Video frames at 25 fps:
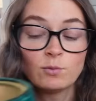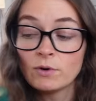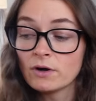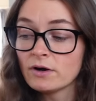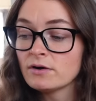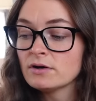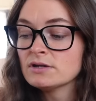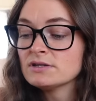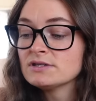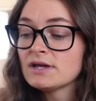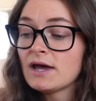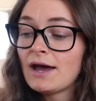
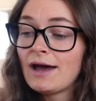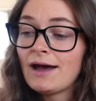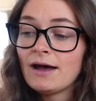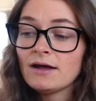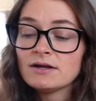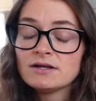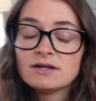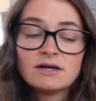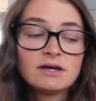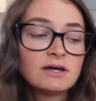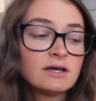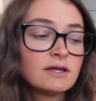where it's
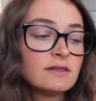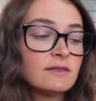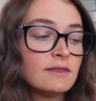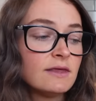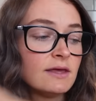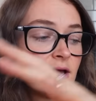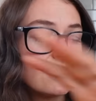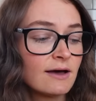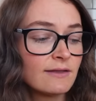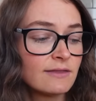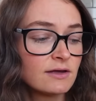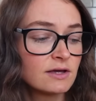at.
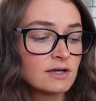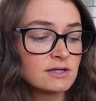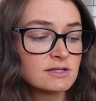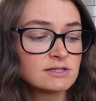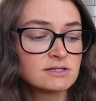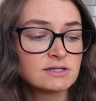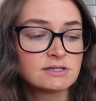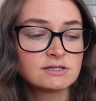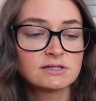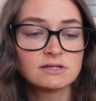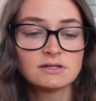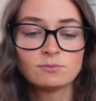The other
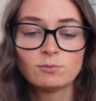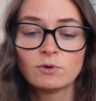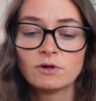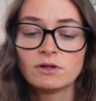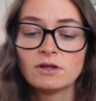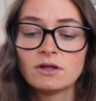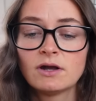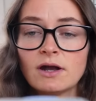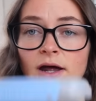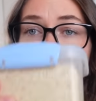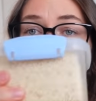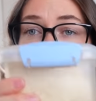consistent one
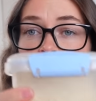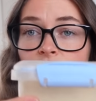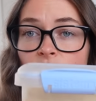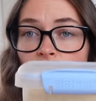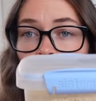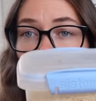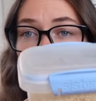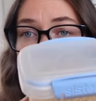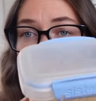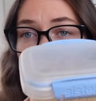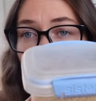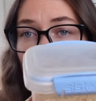that I
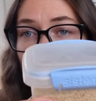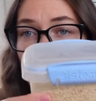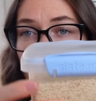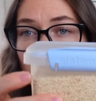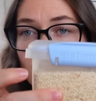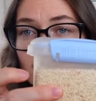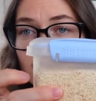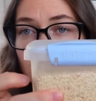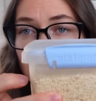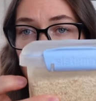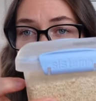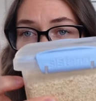do
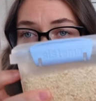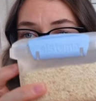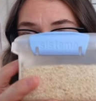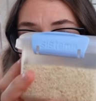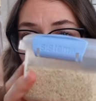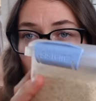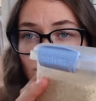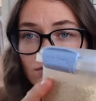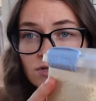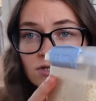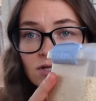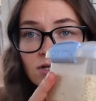is
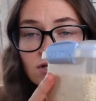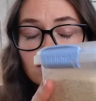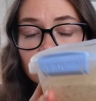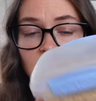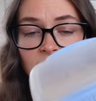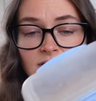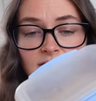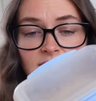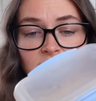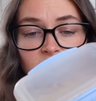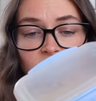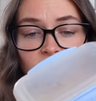toasted
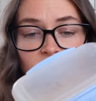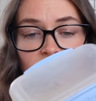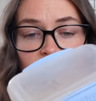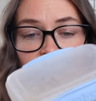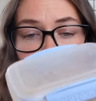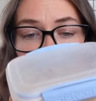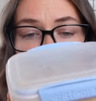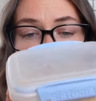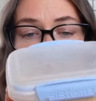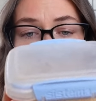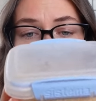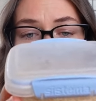
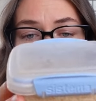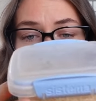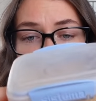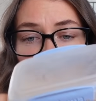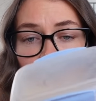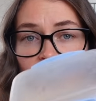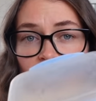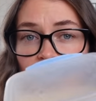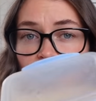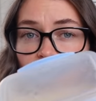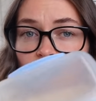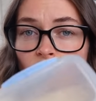sesames. So
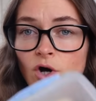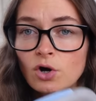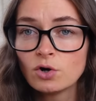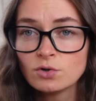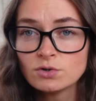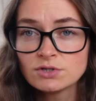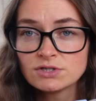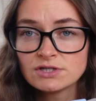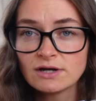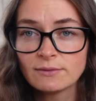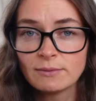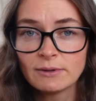I just
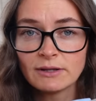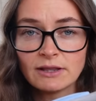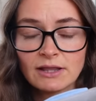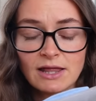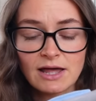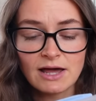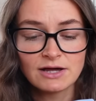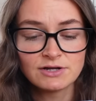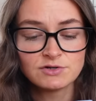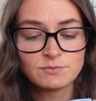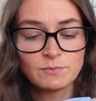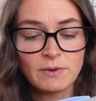toast up a
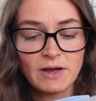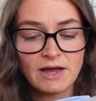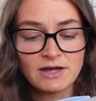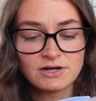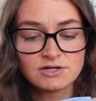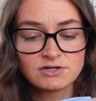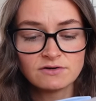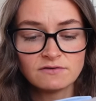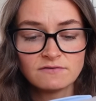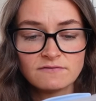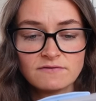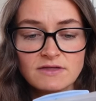large
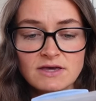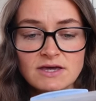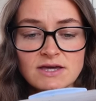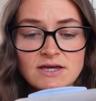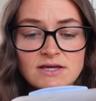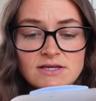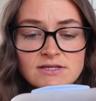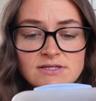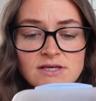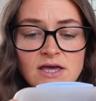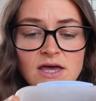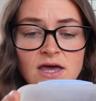batch of
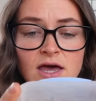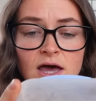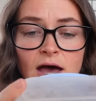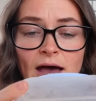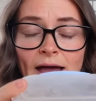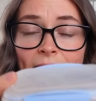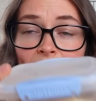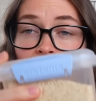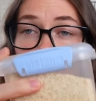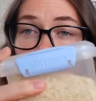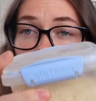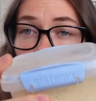these.
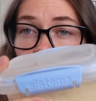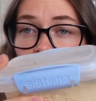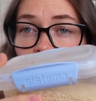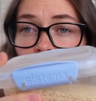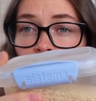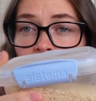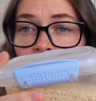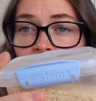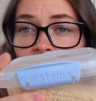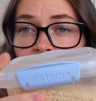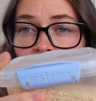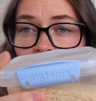I keep
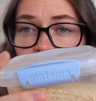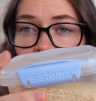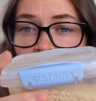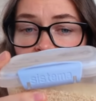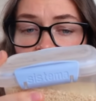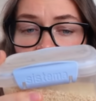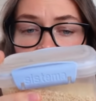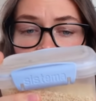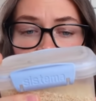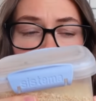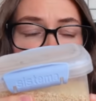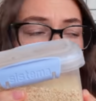them in the
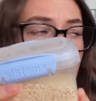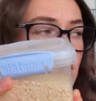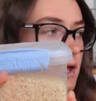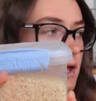fridge